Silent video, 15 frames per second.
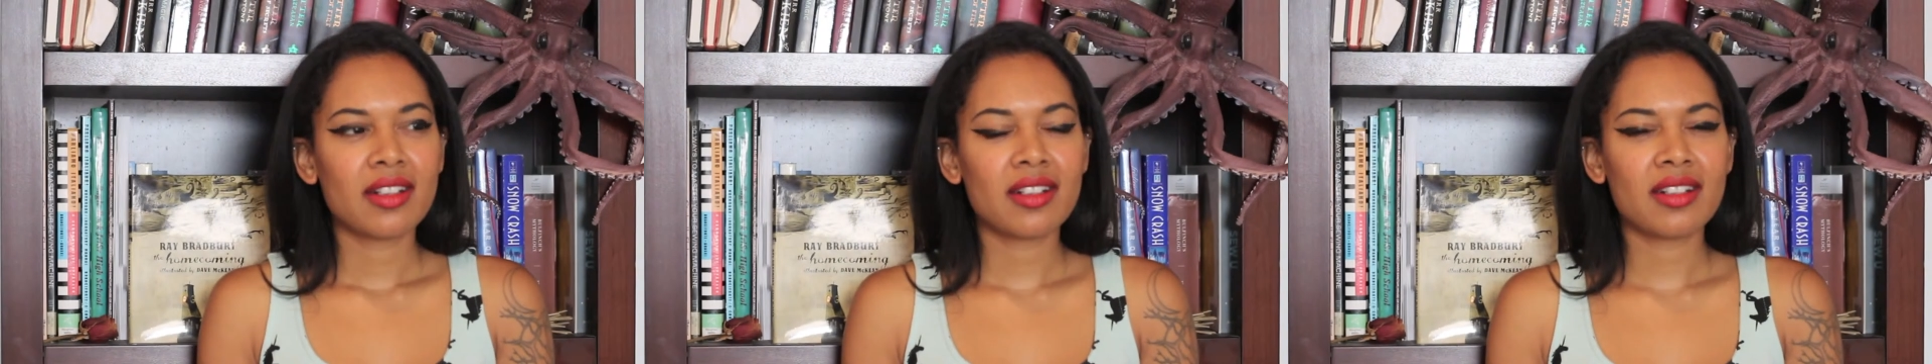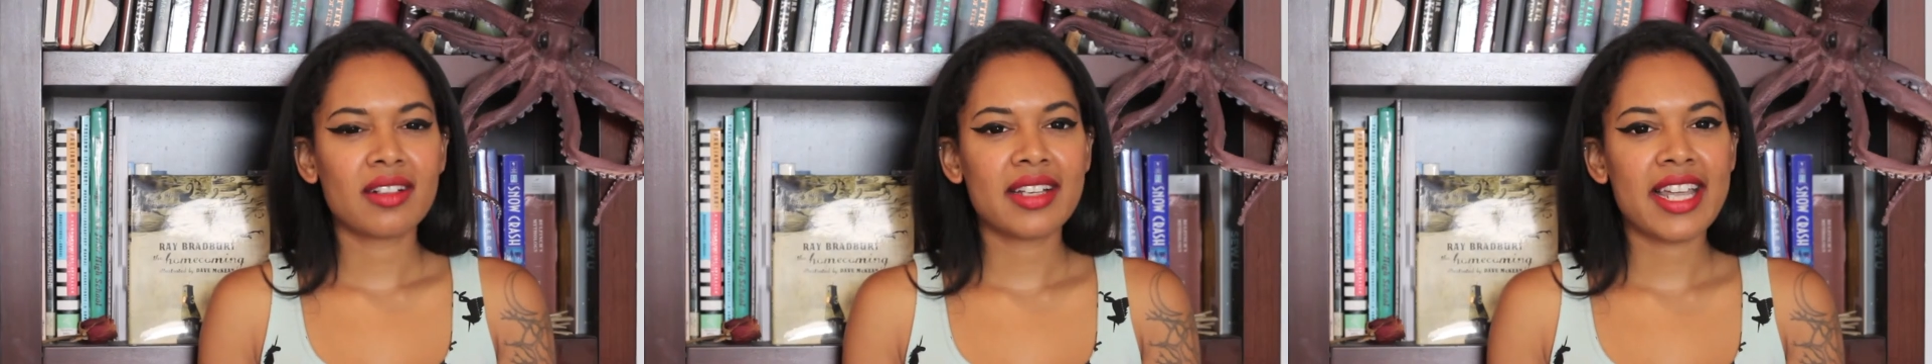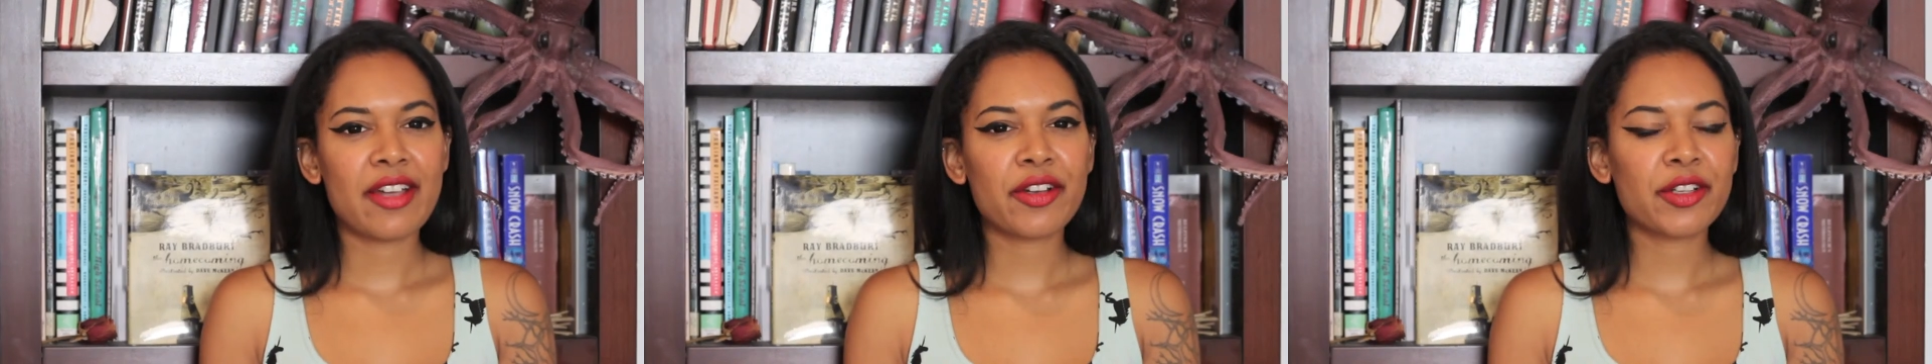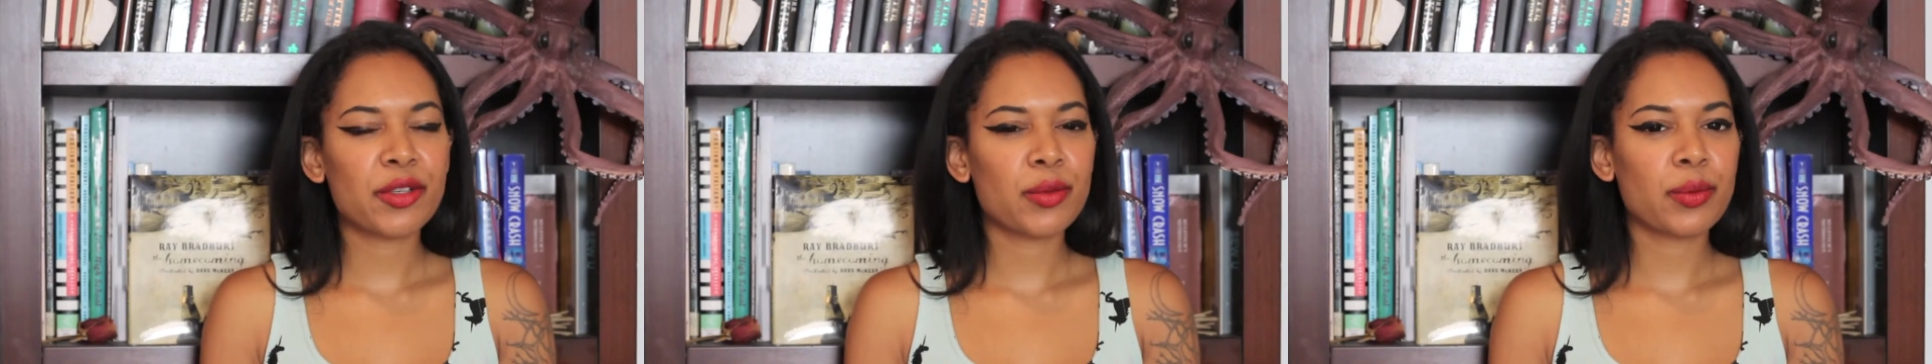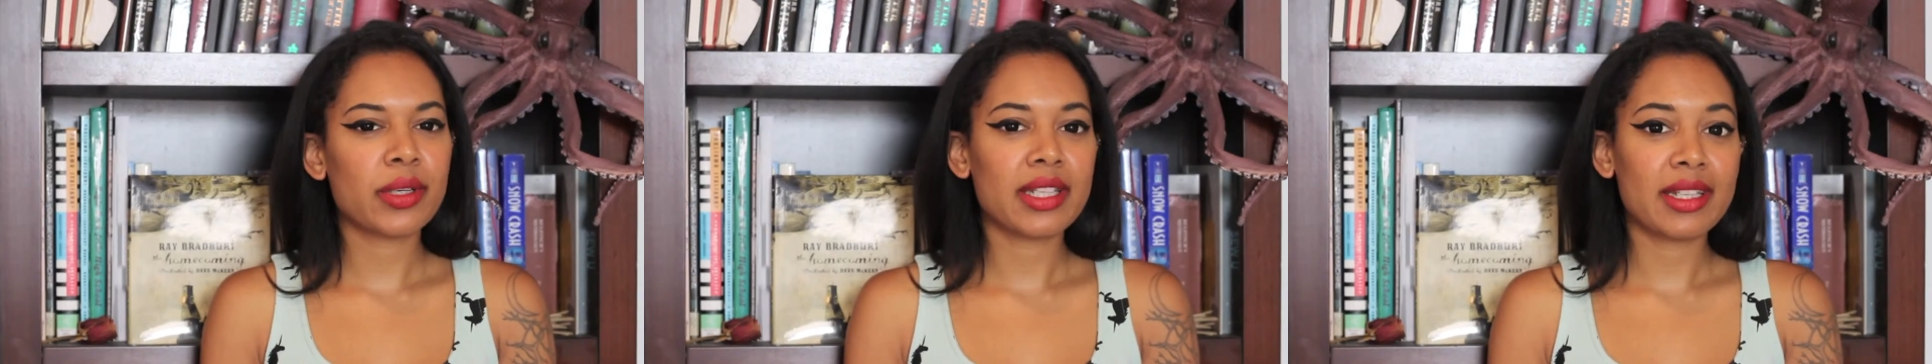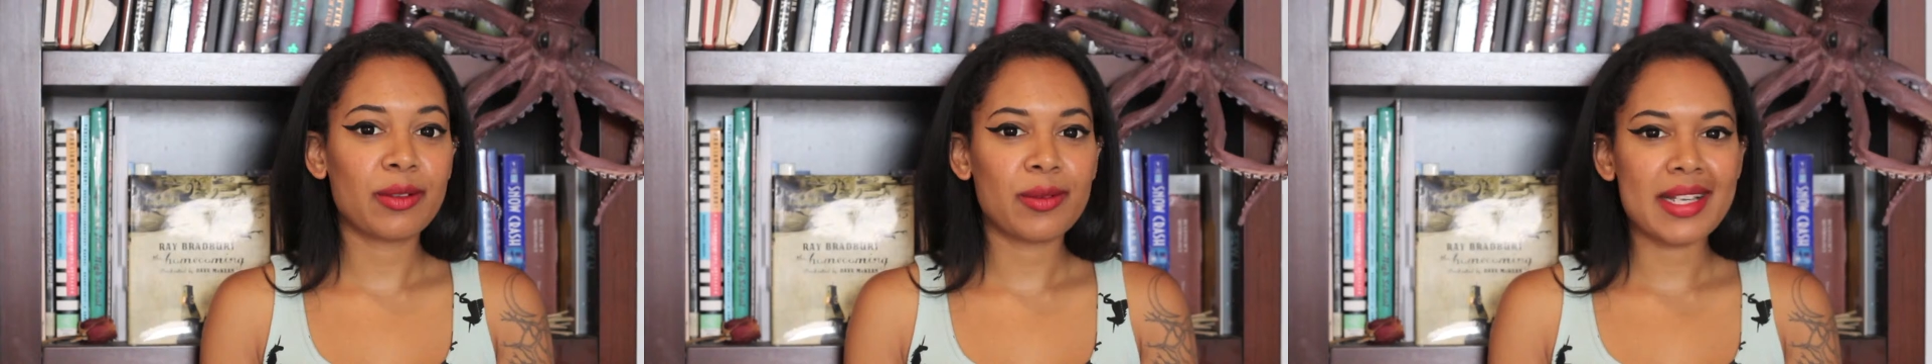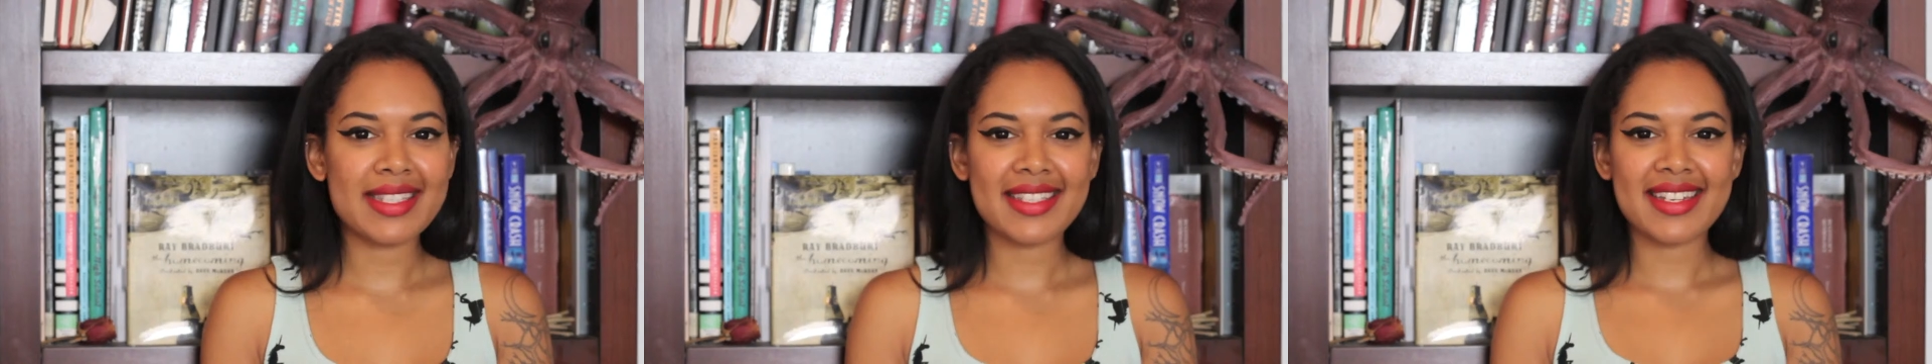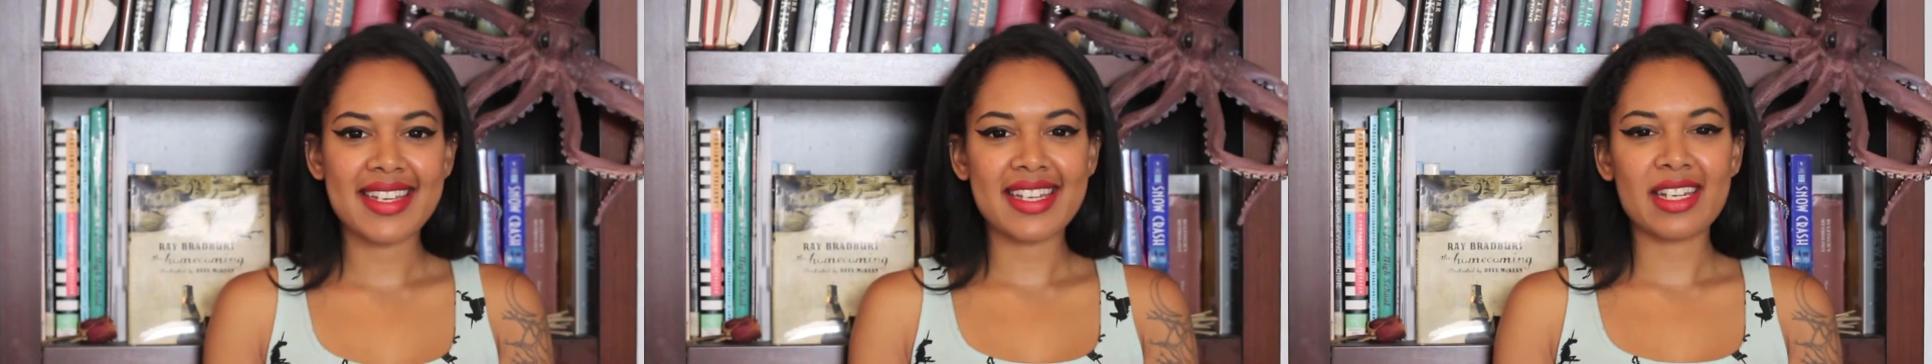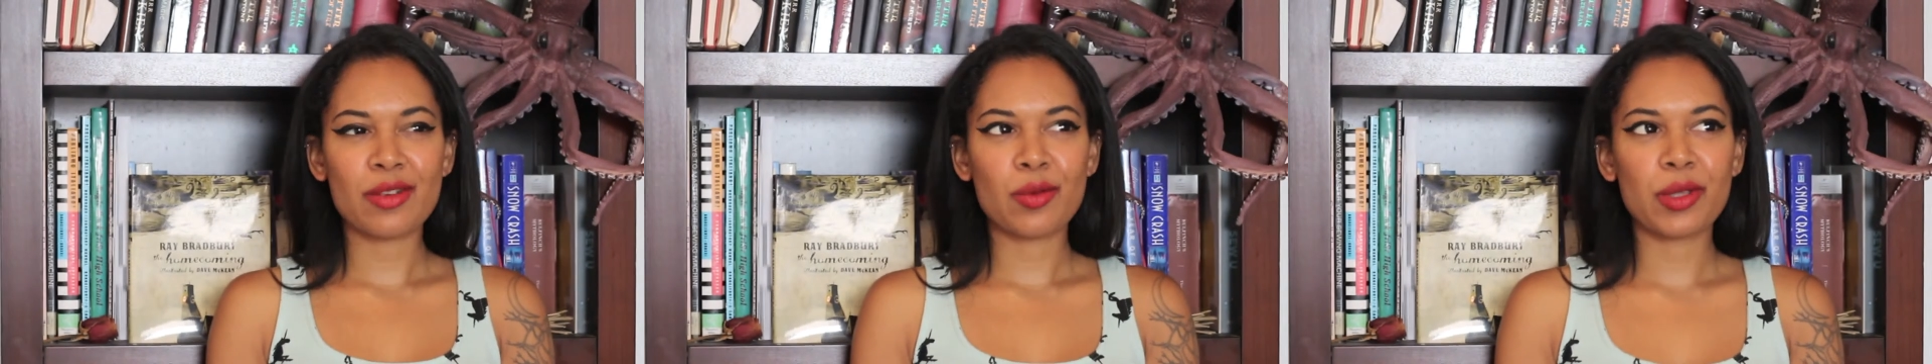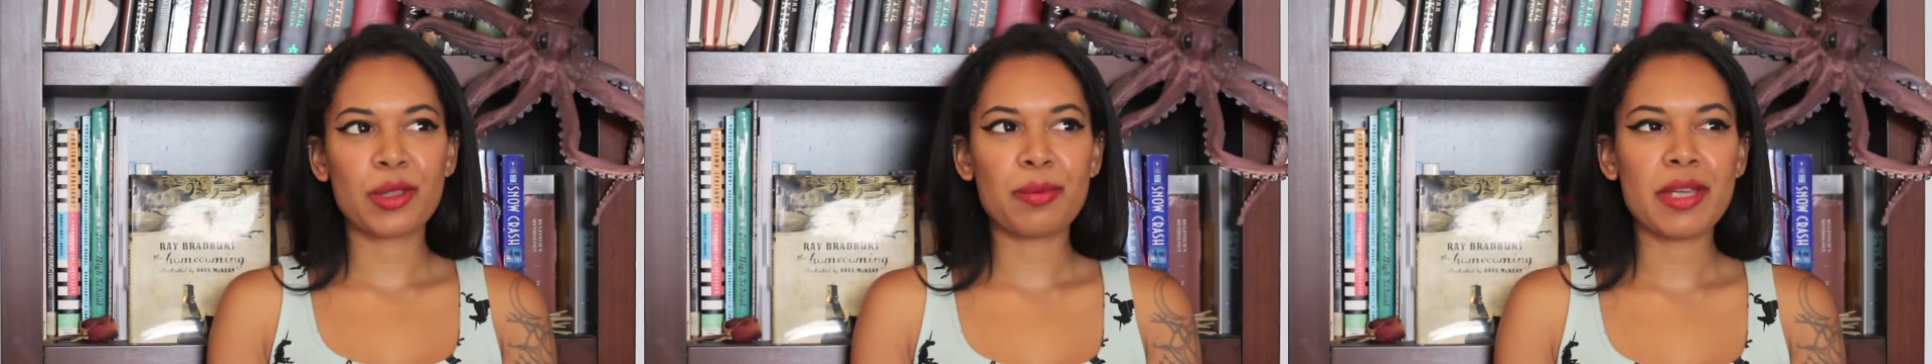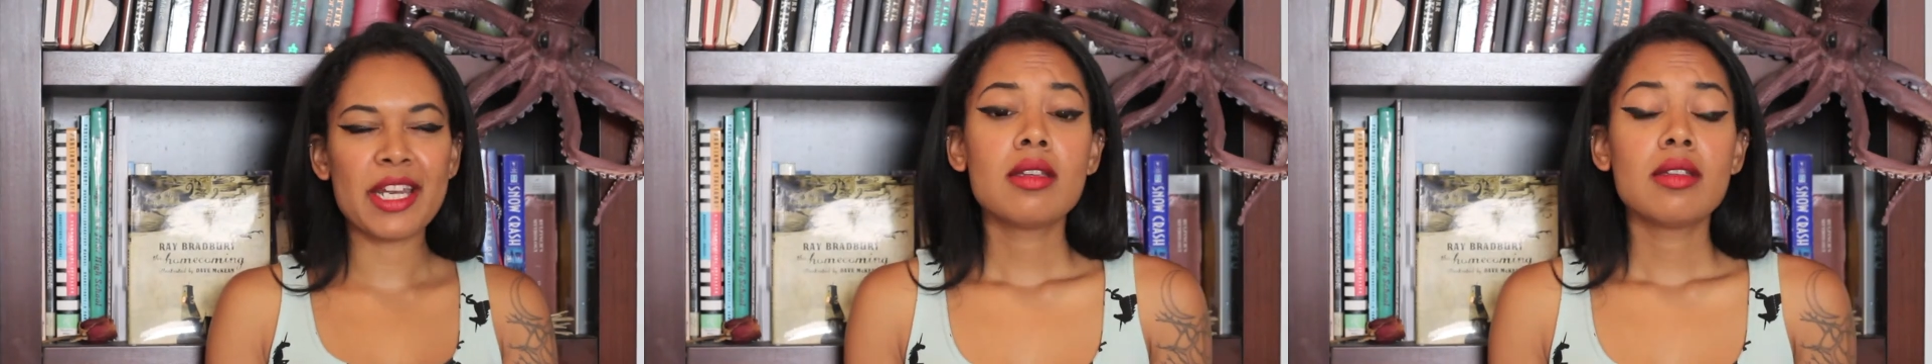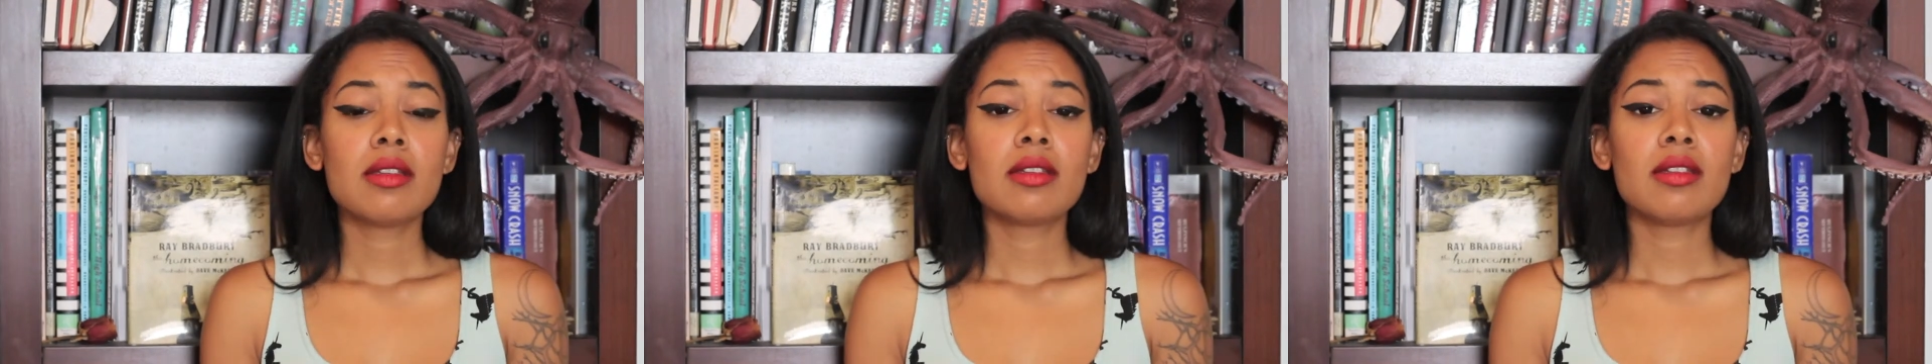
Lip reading: Her character really resonated with me.